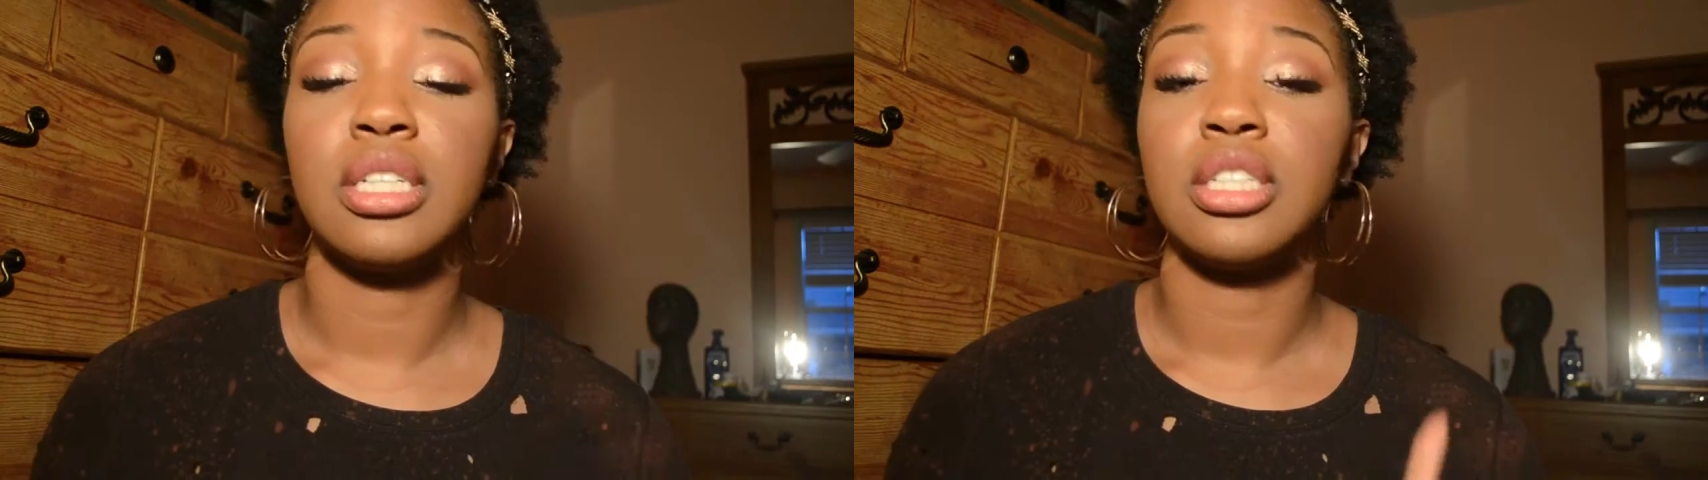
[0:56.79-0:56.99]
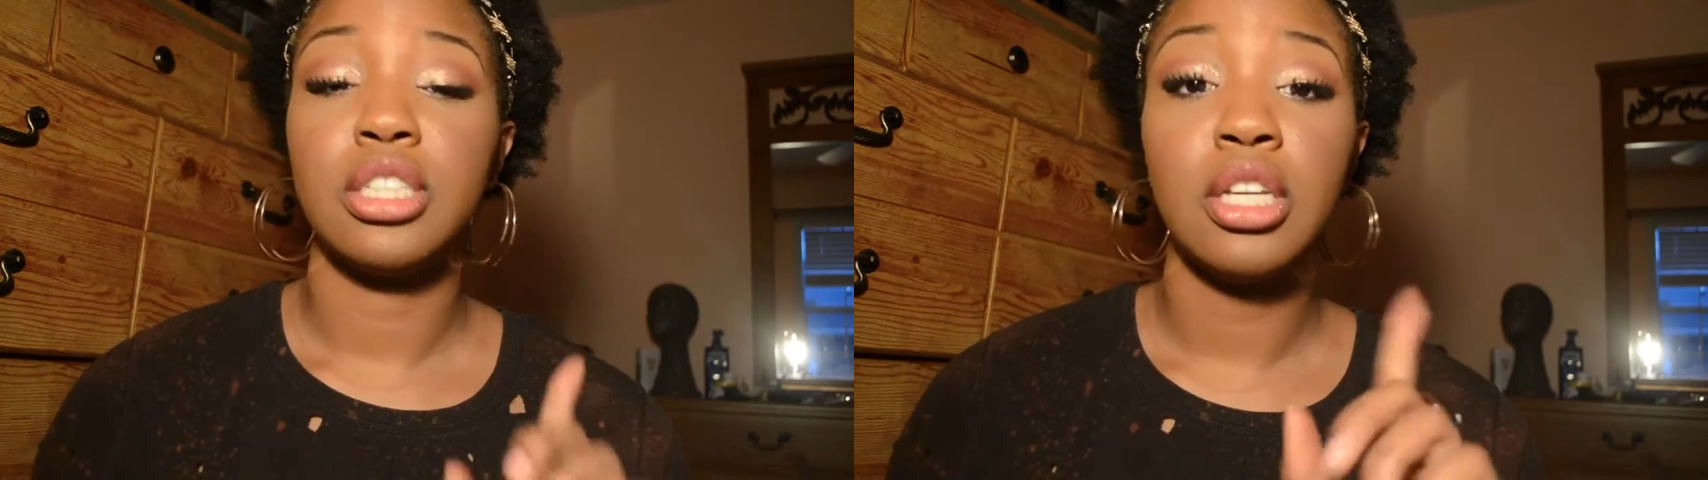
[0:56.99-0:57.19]

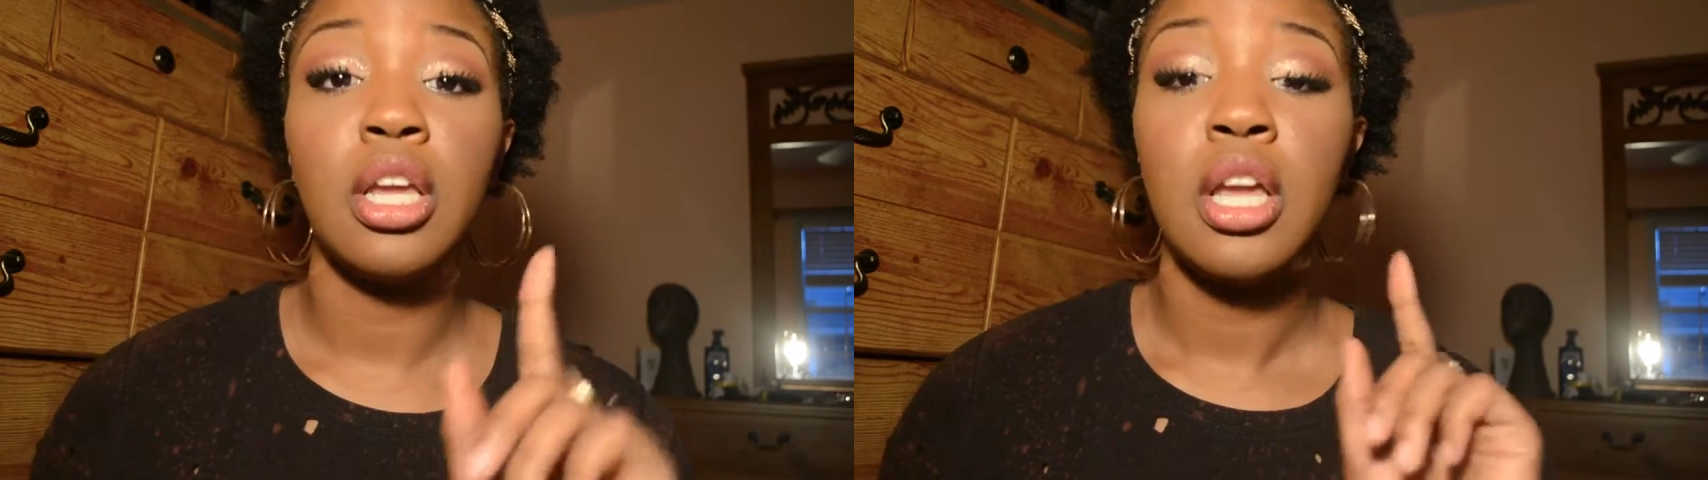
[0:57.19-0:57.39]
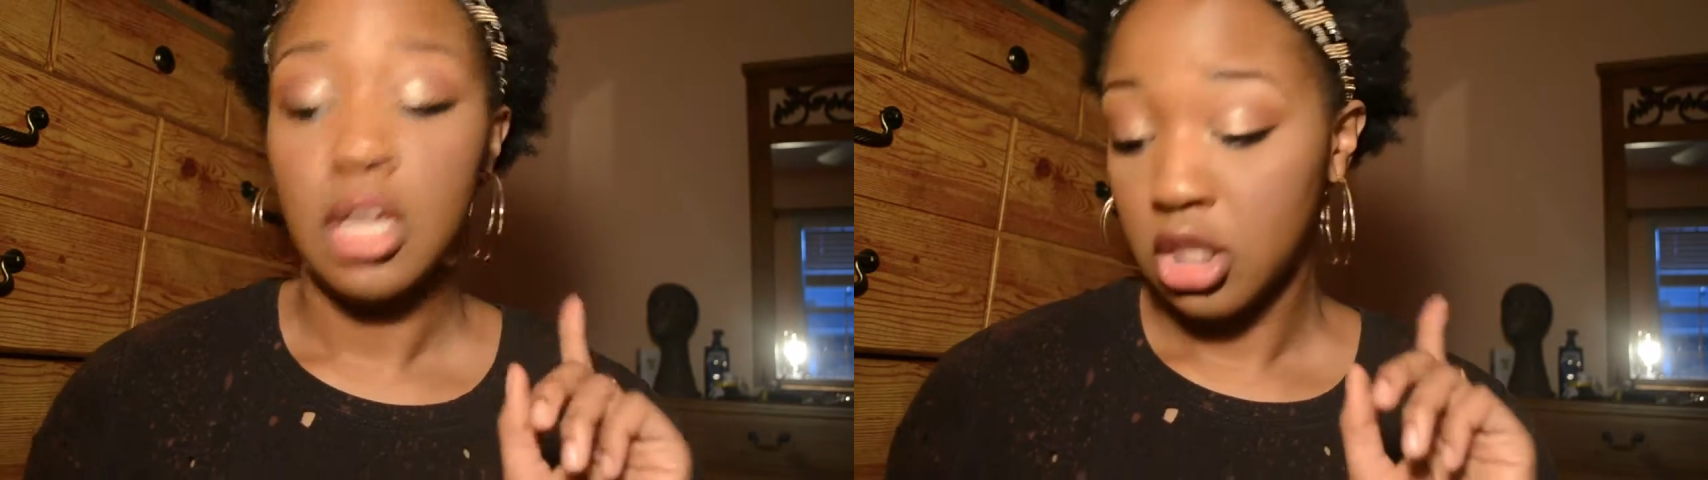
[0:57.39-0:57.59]
She
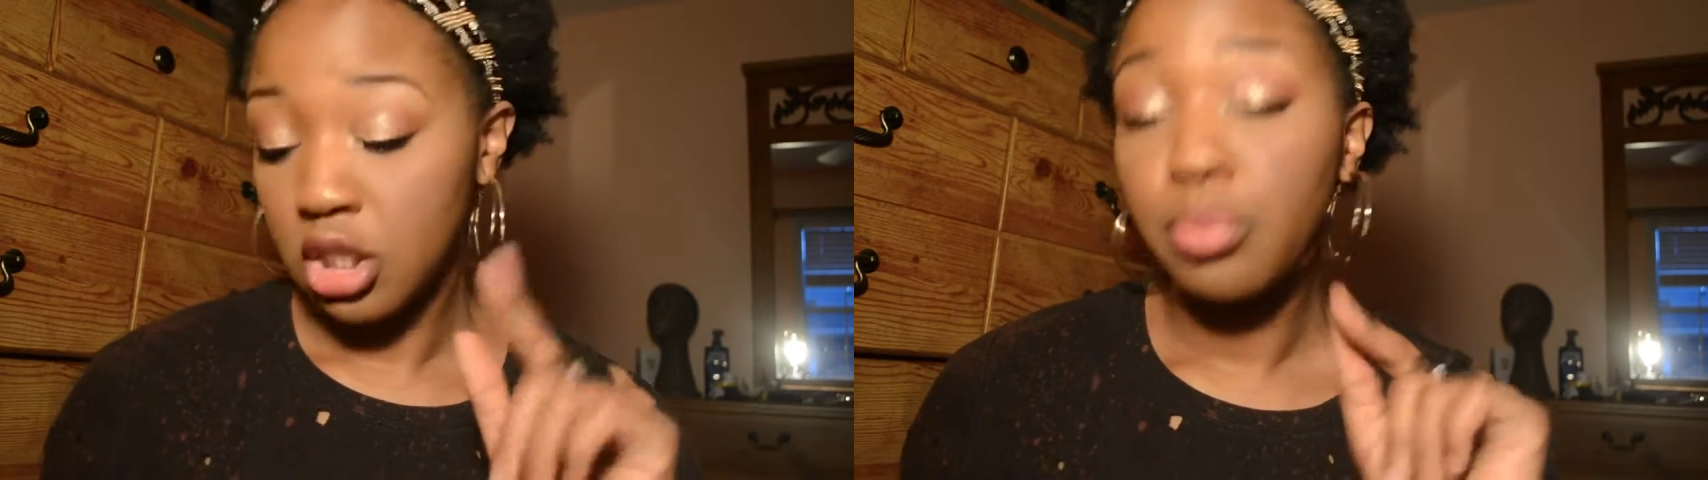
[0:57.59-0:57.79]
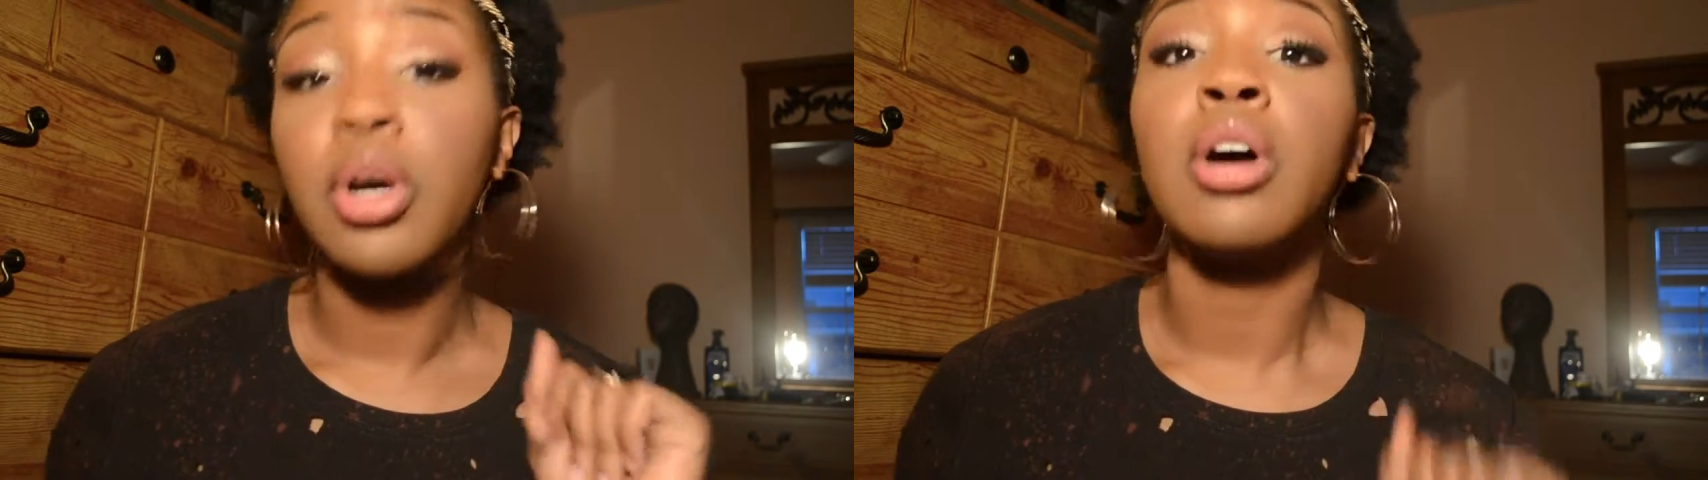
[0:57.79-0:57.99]

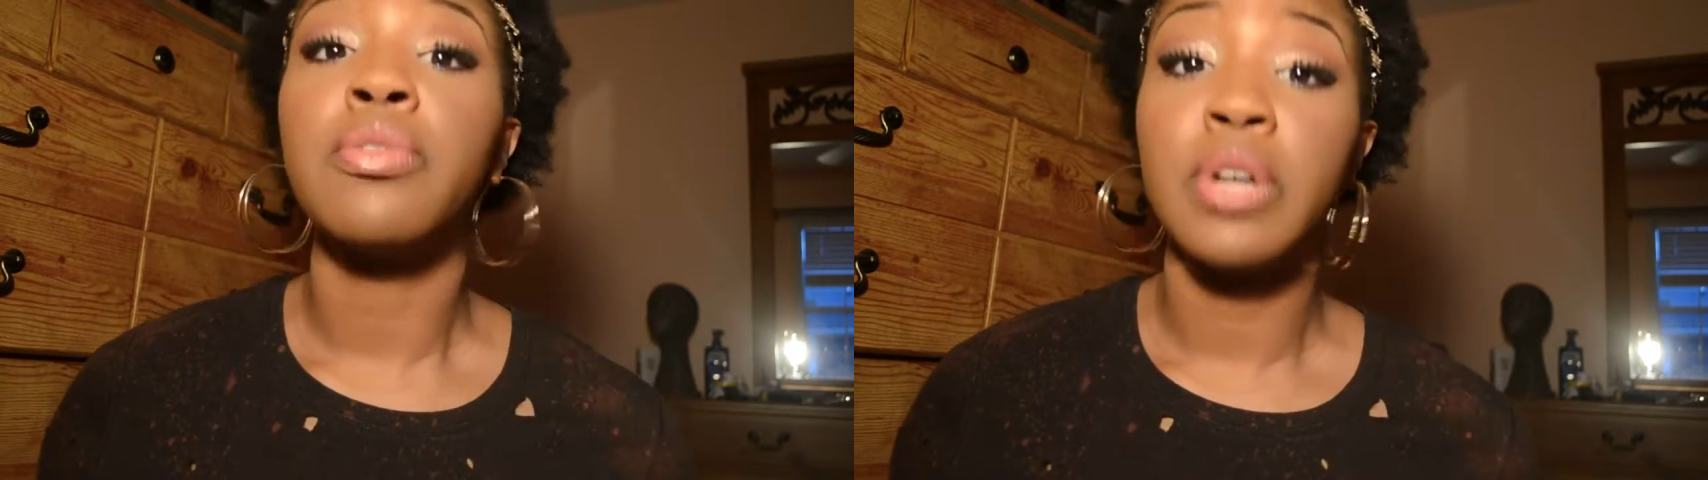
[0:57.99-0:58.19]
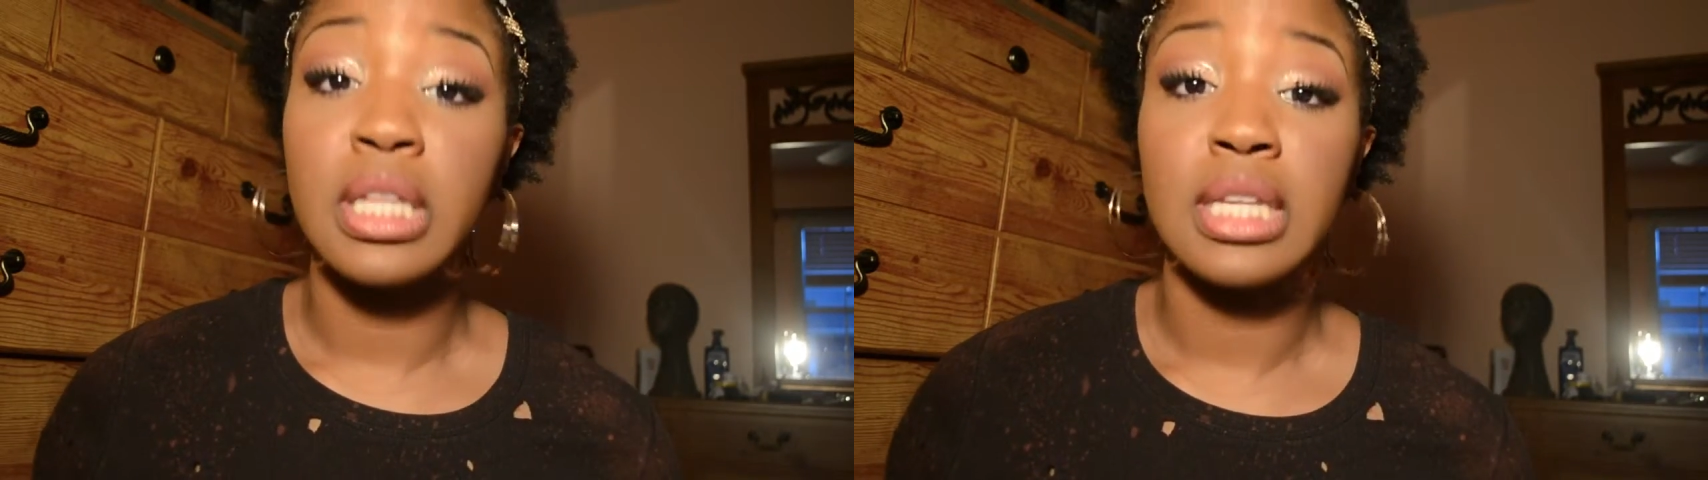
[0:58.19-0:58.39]
put her foot in